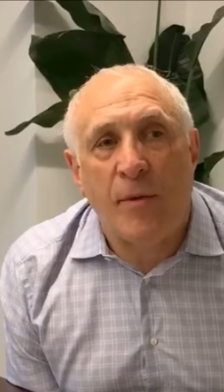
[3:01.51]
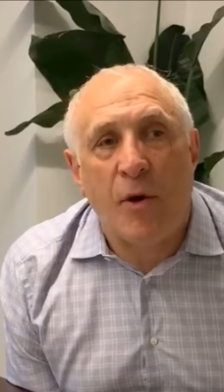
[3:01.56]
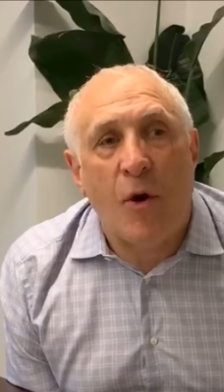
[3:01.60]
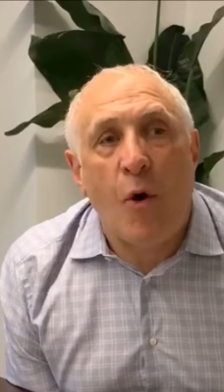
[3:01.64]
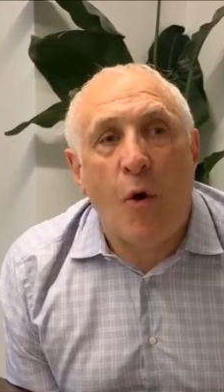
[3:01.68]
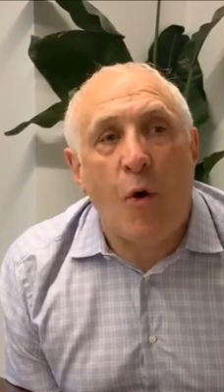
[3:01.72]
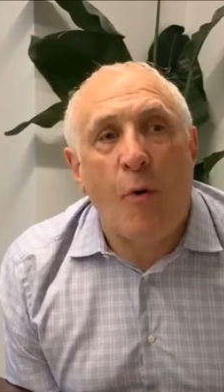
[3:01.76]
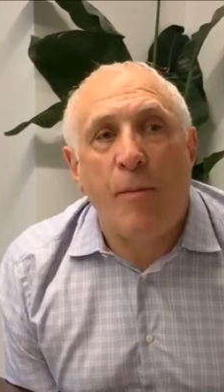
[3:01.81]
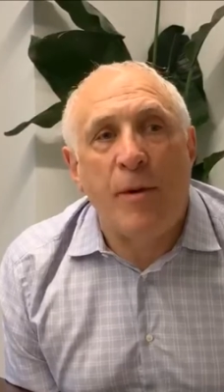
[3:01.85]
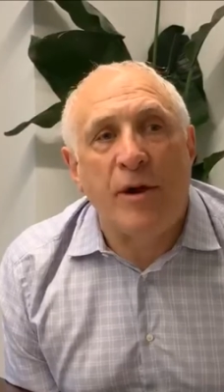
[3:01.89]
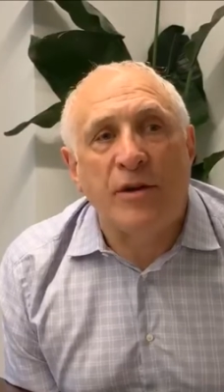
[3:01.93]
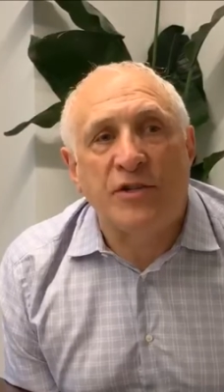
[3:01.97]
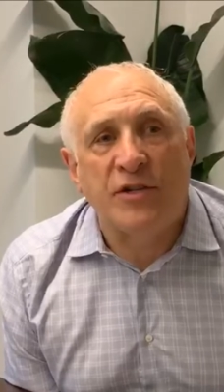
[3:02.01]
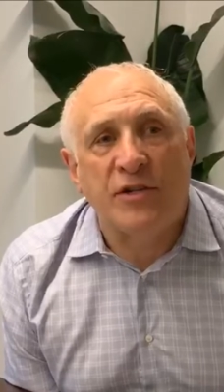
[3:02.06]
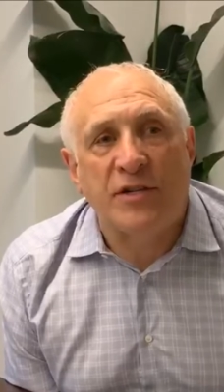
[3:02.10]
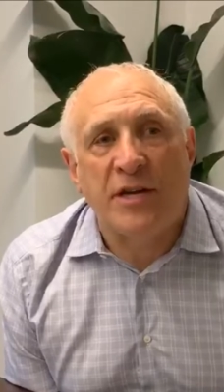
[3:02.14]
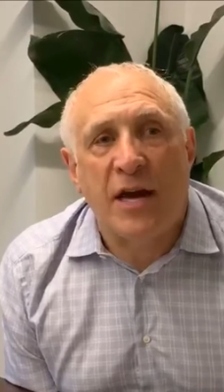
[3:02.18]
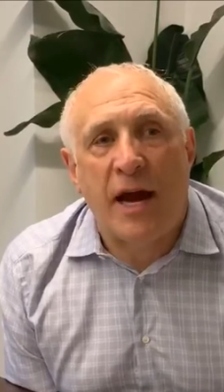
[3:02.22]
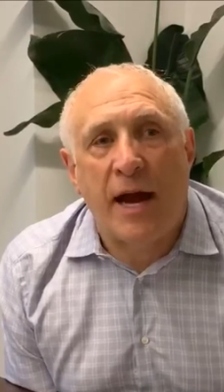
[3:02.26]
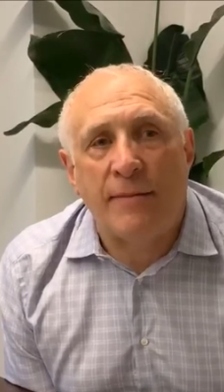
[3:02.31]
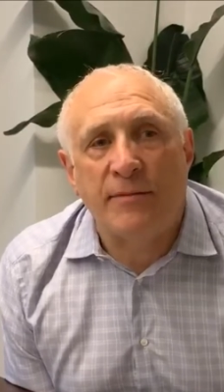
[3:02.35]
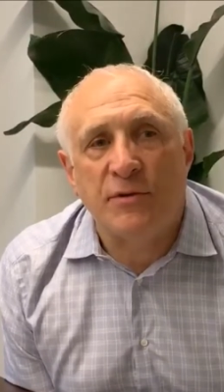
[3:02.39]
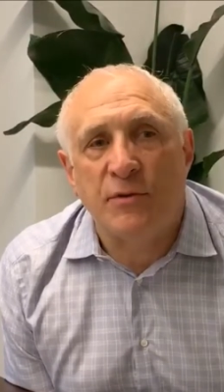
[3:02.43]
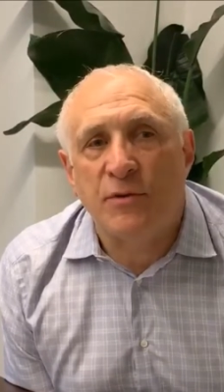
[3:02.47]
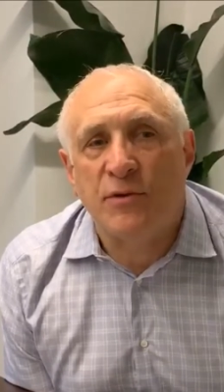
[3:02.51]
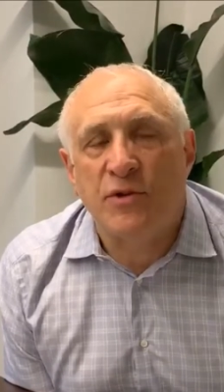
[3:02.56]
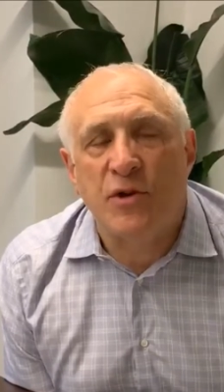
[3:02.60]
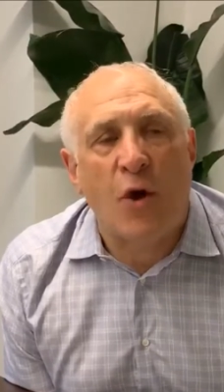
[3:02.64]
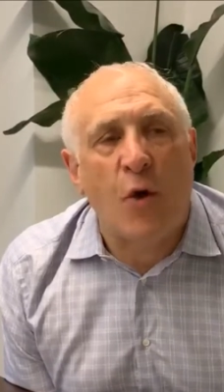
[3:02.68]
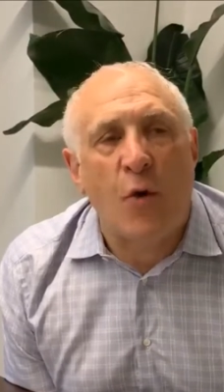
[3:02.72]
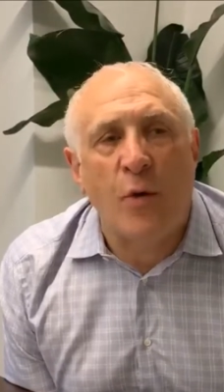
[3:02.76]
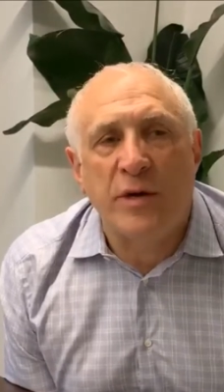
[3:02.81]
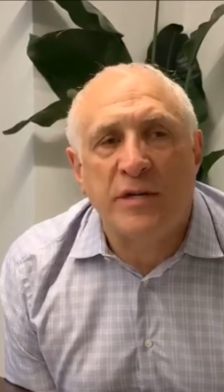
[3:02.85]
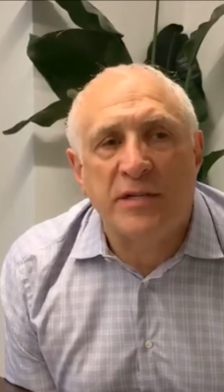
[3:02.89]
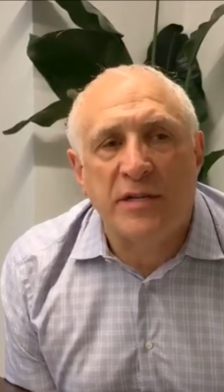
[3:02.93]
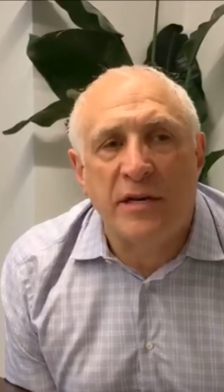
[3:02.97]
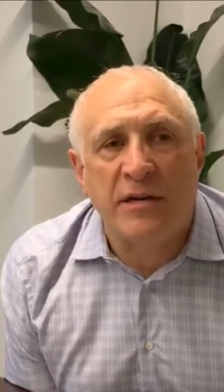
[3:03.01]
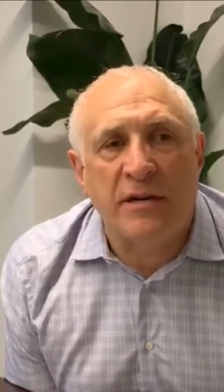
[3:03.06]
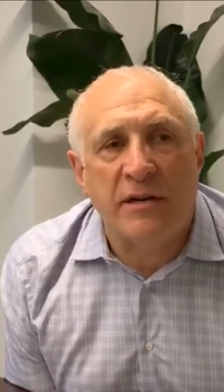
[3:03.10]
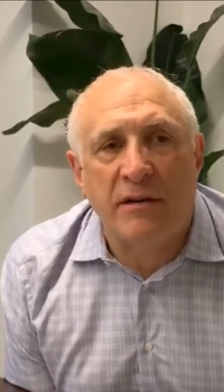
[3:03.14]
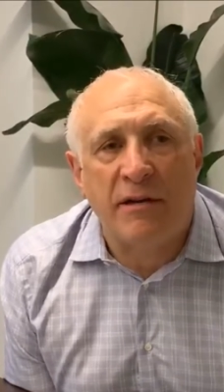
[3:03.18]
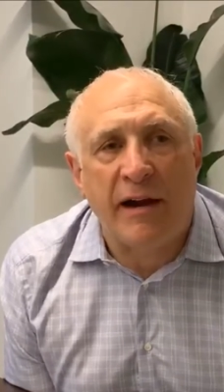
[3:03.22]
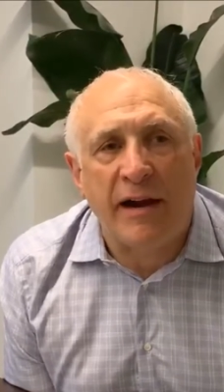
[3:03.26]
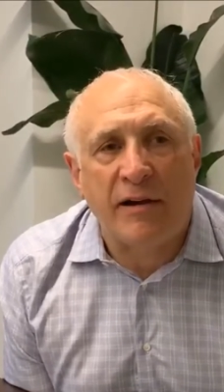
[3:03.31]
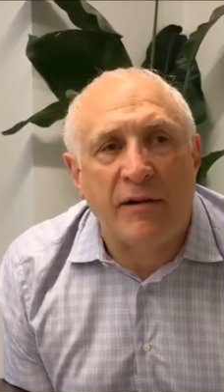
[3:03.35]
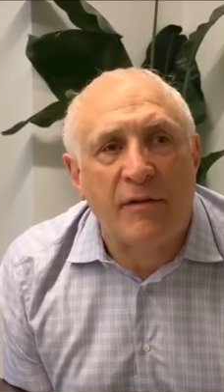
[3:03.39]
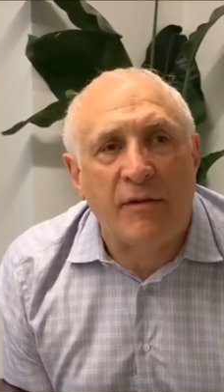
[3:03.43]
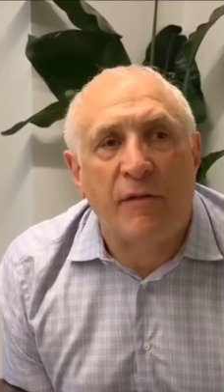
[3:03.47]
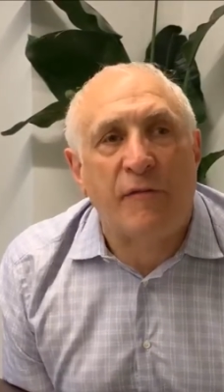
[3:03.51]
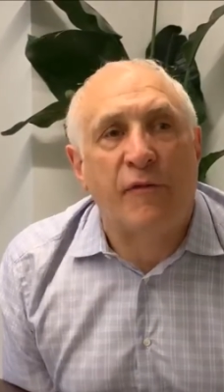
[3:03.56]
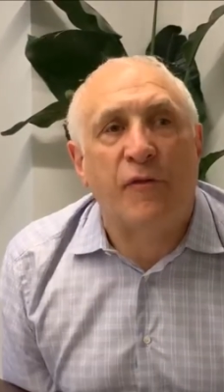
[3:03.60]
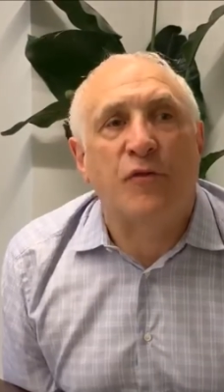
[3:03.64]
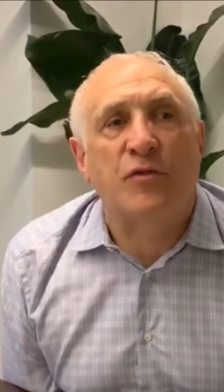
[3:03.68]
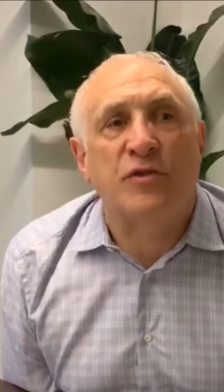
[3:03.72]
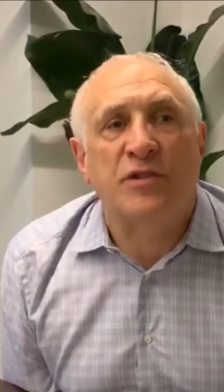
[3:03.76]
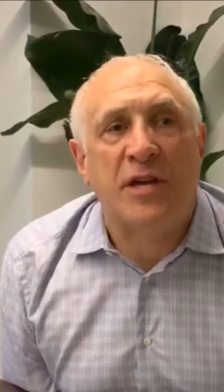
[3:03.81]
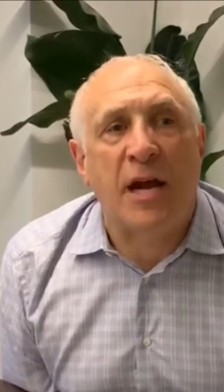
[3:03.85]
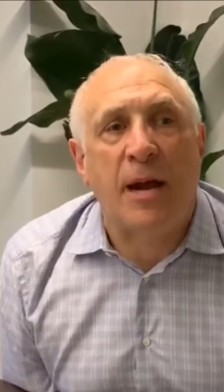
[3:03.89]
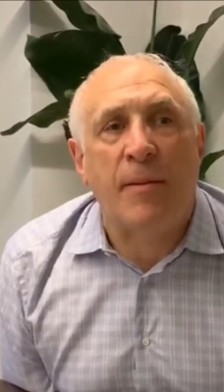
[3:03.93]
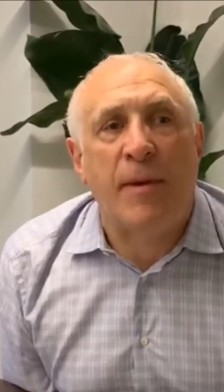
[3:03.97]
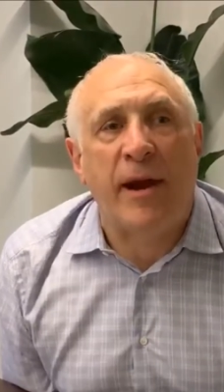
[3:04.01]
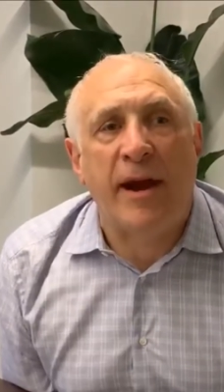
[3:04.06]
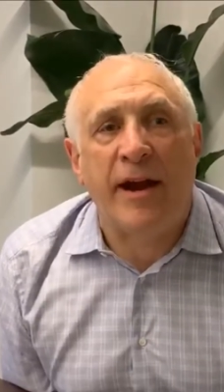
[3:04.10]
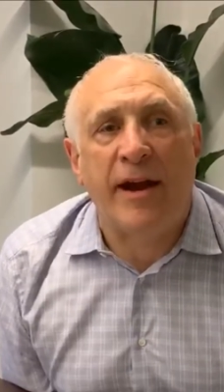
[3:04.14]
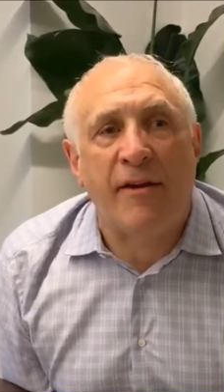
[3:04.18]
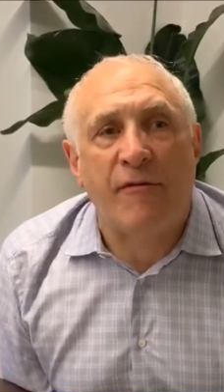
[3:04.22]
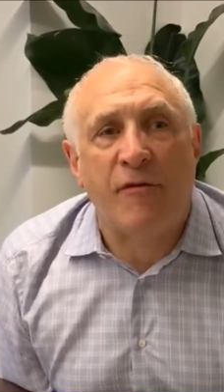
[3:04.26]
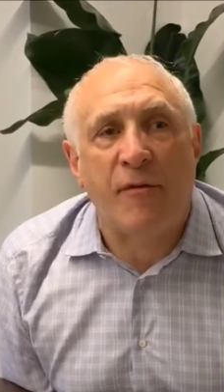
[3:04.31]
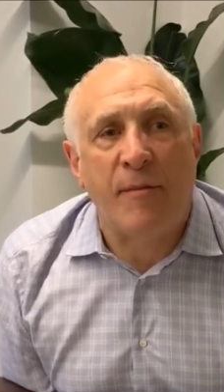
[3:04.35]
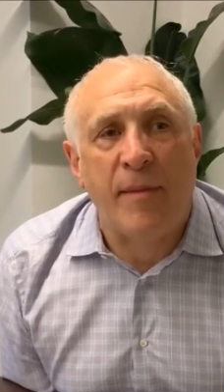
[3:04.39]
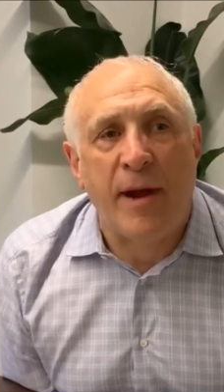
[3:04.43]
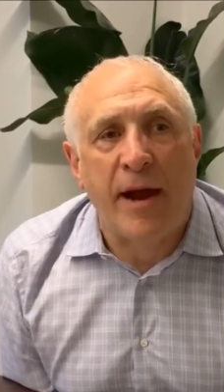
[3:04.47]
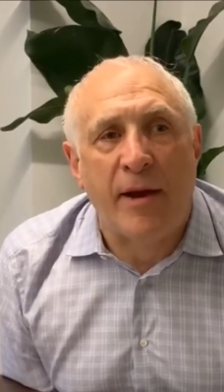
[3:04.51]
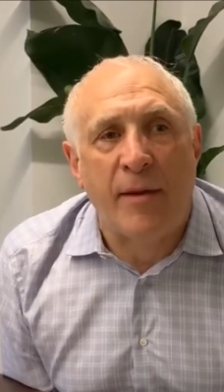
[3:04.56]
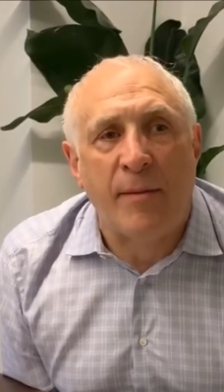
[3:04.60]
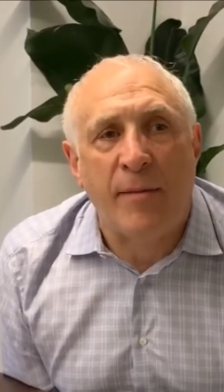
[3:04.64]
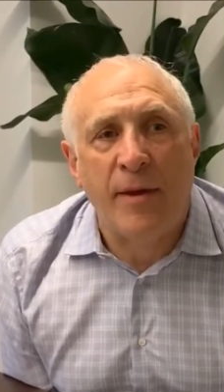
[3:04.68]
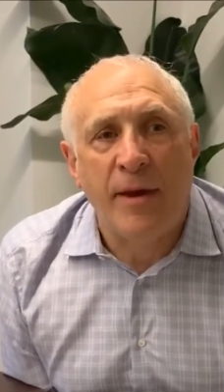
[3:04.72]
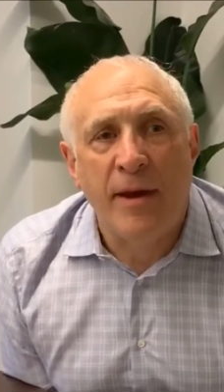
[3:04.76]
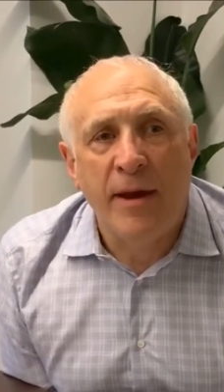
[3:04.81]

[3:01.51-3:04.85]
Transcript: whole bunch of times, it was always like the first time I had ever met him,